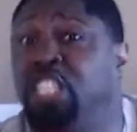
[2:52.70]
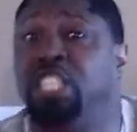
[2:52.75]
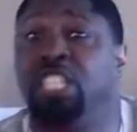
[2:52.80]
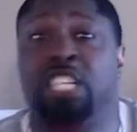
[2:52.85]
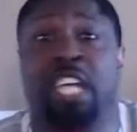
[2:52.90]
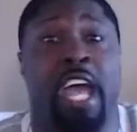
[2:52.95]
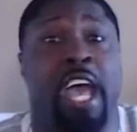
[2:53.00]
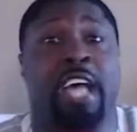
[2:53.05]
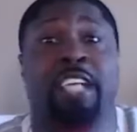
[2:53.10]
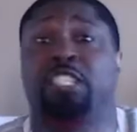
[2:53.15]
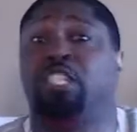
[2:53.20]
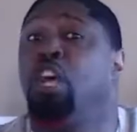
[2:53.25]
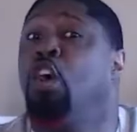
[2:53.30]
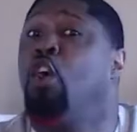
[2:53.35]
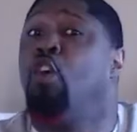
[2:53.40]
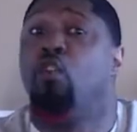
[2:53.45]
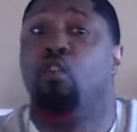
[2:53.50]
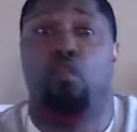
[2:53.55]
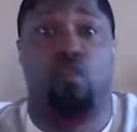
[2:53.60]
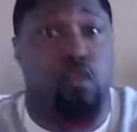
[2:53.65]
just
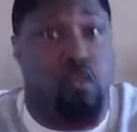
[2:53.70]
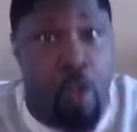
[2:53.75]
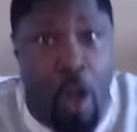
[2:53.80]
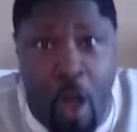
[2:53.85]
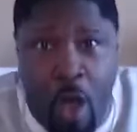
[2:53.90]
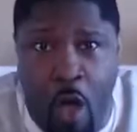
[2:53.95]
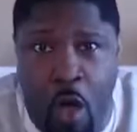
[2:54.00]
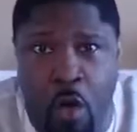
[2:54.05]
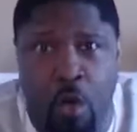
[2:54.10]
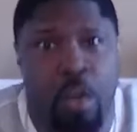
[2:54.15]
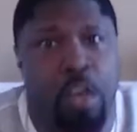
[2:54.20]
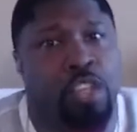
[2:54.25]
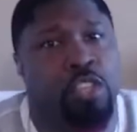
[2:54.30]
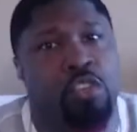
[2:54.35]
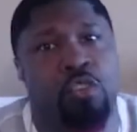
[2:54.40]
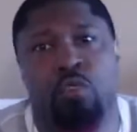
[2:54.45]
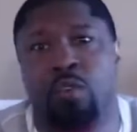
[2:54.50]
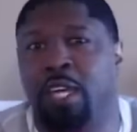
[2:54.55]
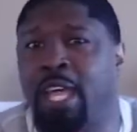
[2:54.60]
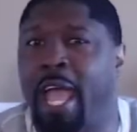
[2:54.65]
wrong.
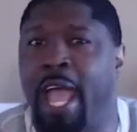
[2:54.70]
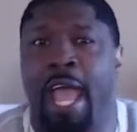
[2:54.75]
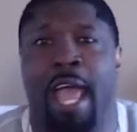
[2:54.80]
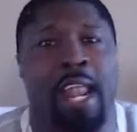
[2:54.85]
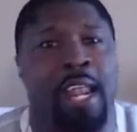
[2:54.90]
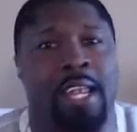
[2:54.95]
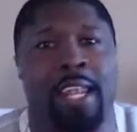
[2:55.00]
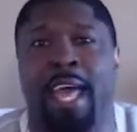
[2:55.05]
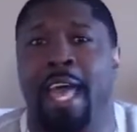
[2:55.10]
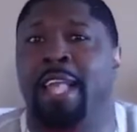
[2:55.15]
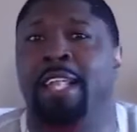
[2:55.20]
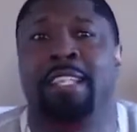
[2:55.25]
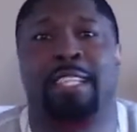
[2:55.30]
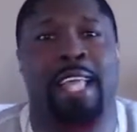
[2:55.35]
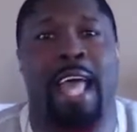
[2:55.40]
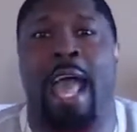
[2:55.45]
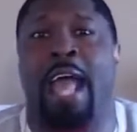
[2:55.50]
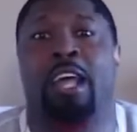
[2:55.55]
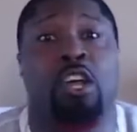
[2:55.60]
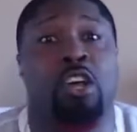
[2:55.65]
You can't let
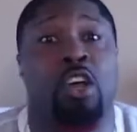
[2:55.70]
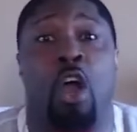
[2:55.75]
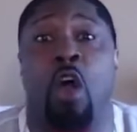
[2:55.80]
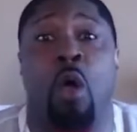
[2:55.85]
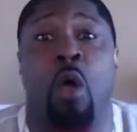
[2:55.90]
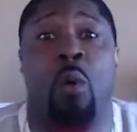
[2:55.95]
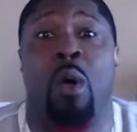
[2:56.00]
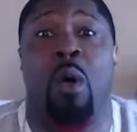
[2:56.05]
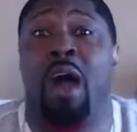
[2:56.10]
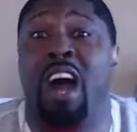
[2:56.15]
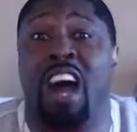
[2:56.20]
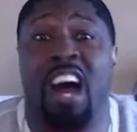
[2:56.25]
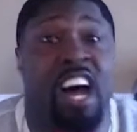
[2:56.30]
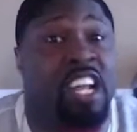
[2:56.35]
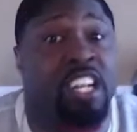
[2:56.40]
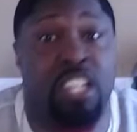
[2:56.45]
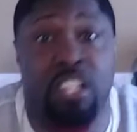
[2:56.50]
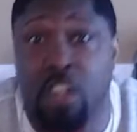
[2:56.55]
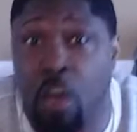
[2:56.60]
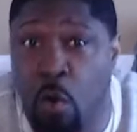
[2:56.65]
that go
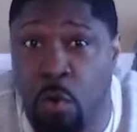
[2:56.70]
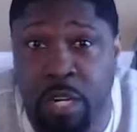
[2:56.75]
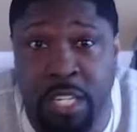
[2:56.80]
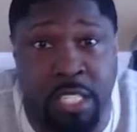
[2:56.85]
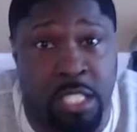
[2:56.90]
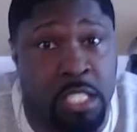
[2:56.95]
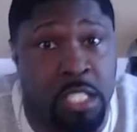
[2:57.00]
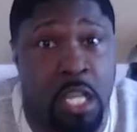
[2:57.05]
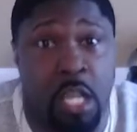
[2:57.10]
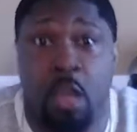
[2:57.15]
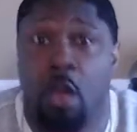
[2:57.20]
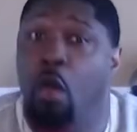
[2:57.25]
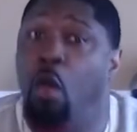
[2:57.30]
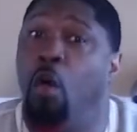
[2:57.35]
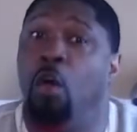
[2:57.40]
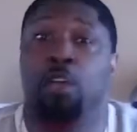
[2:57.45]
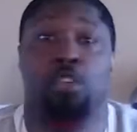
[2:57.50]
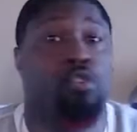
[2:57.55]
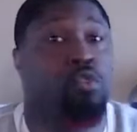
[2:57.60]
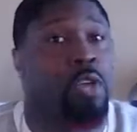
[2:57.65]
unnoticed.
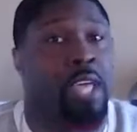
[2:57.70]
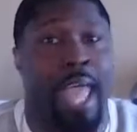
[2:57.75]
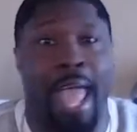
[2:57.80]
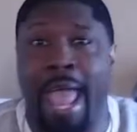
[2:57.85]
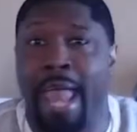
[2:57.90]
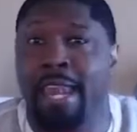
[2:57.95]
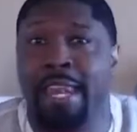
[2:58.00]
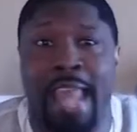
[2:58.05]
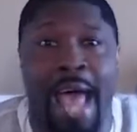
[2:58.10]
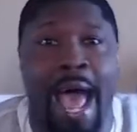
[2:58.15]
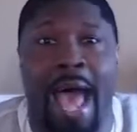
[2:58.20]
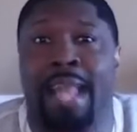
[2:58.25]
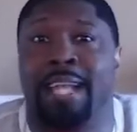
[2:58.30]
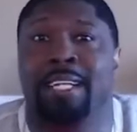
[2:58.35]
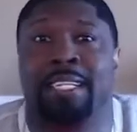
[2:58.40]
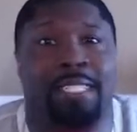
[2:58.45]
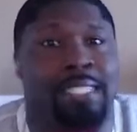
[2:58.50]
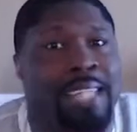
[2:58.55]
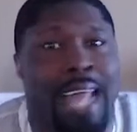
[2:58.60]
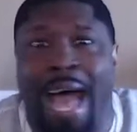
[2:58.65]
You
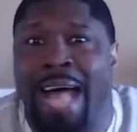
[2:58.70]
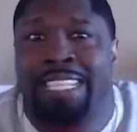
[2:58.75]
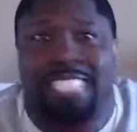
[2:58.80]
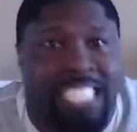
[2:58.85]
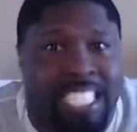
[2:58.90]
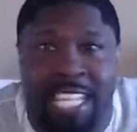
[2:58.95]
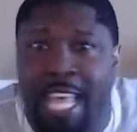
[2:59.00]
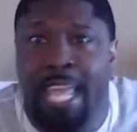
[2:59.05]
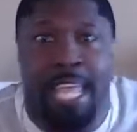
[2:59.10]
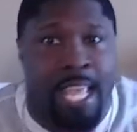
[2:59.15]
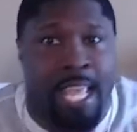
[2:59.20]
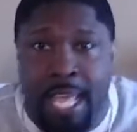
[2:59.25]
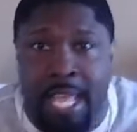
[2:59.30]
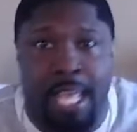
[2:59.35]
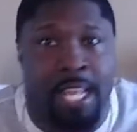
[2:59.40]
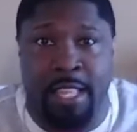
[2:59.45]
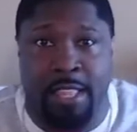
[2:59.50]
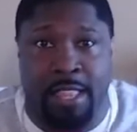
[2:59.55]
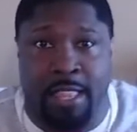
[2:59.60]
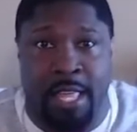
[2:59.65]
cannot not say
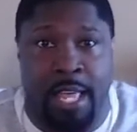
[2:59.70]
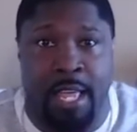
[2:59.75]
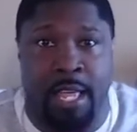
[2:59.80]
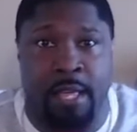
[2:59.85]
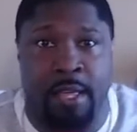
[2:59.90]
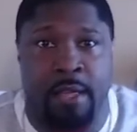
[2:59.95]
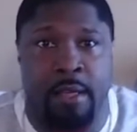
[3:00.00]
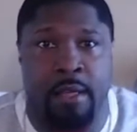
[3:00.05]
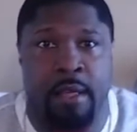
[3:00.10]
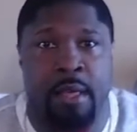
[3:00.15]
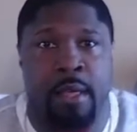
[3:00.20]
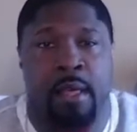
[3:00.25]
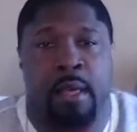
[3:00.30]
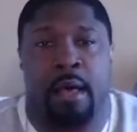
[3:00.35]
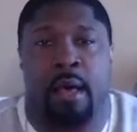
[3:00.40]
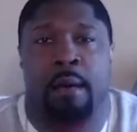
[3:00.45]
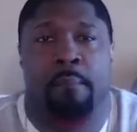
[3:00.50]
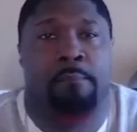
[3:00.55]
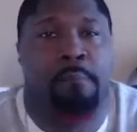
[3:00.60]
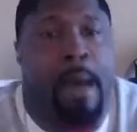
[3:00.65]
anything.
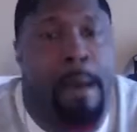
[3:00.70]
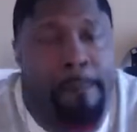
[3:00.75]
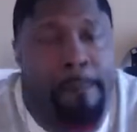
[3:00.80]
My